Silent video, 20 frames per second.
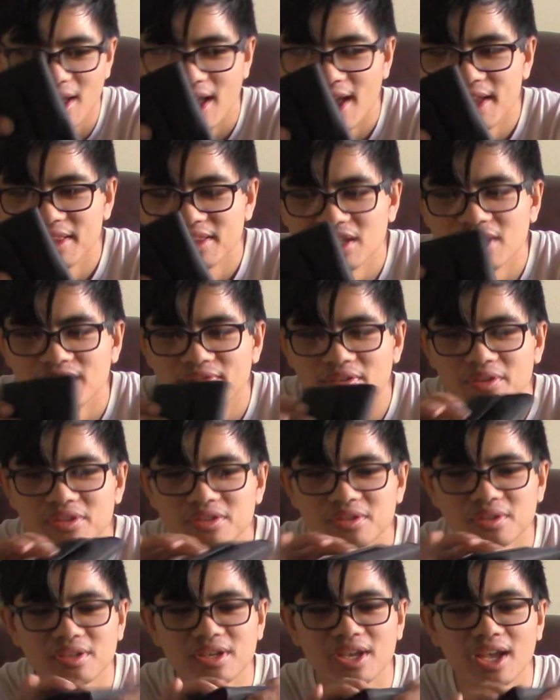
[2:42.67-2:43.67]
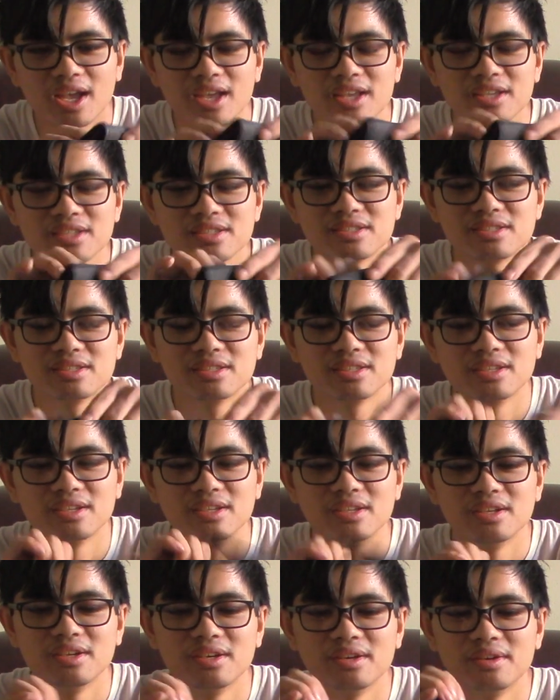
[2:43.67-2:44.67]
ND filter case
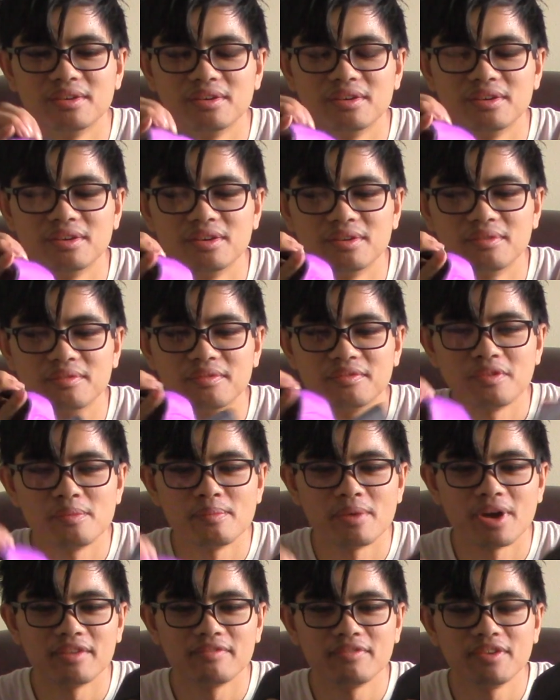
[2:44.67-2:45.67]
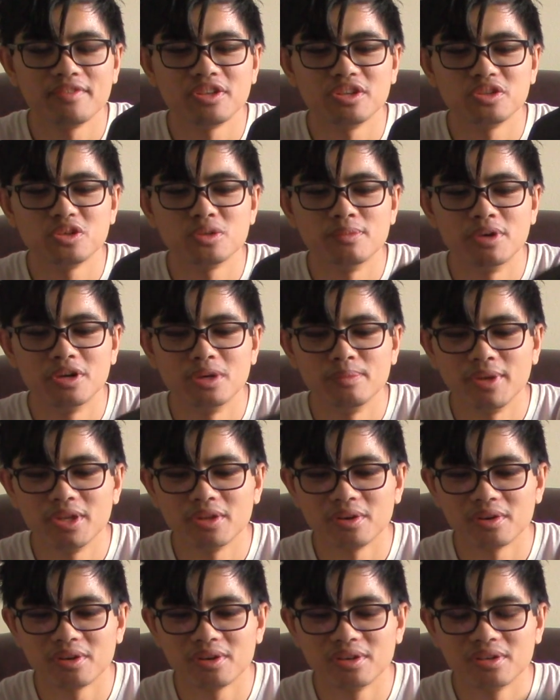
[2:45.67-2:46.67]
for my
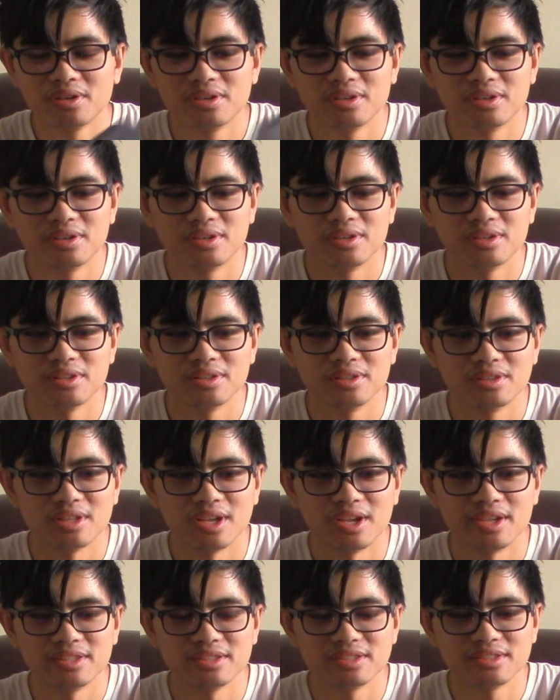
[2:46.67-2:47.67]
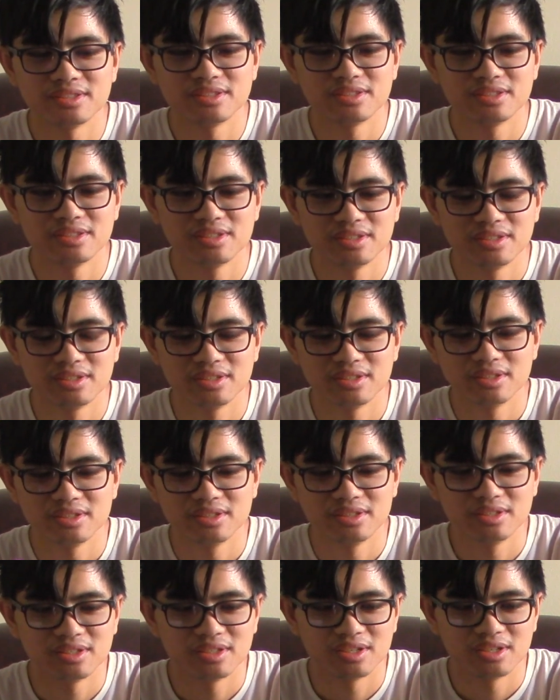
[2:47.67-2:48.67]
52mm lens,
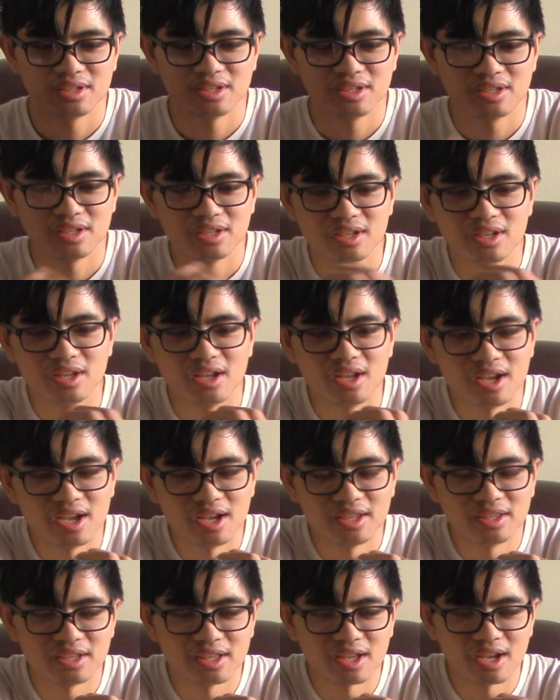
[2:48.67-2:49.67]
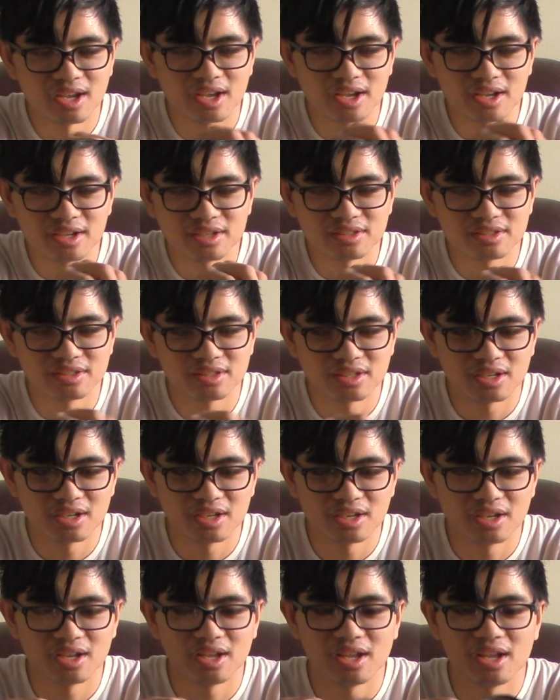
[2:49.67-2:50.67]
and it has
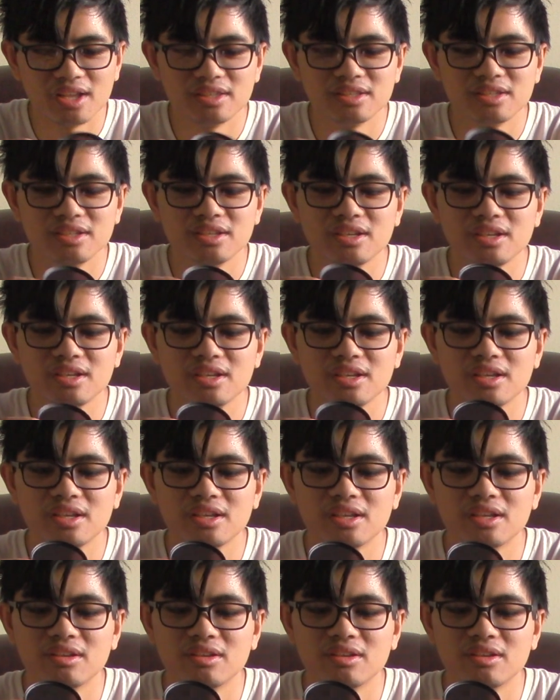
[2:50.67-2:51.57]
ND.